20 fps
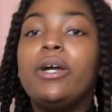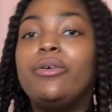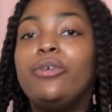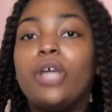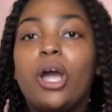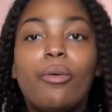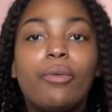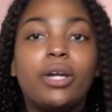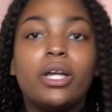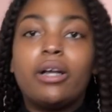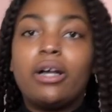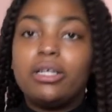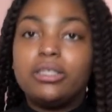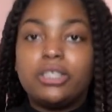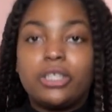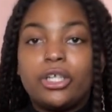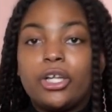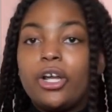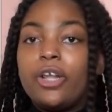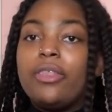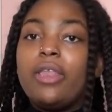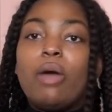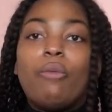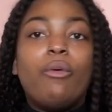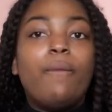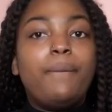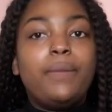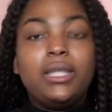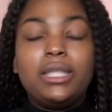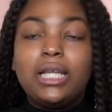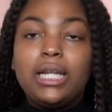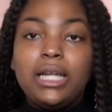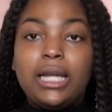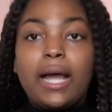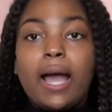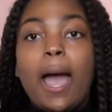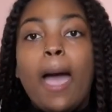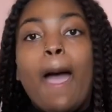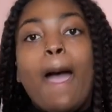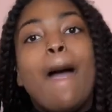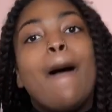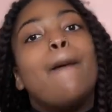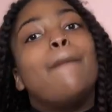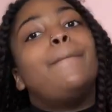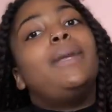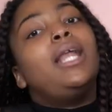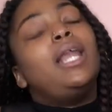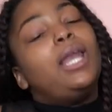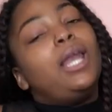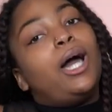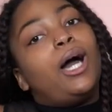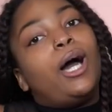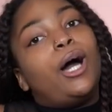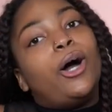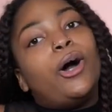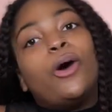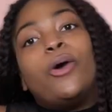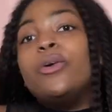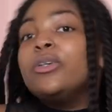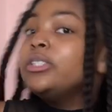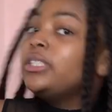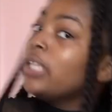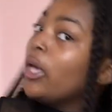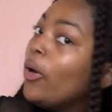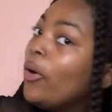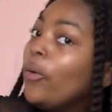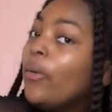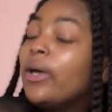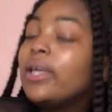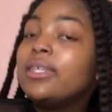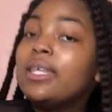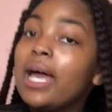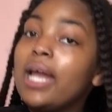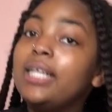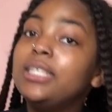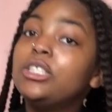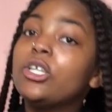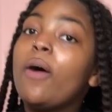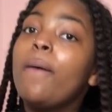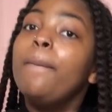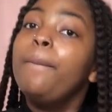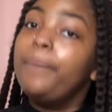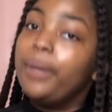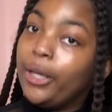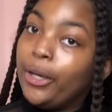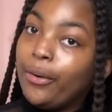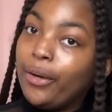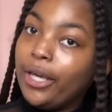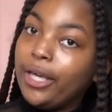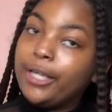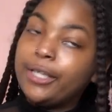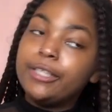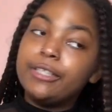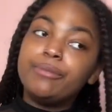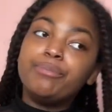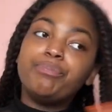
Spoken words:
if y'all want to contact her, that will be in the link below. So that is on period.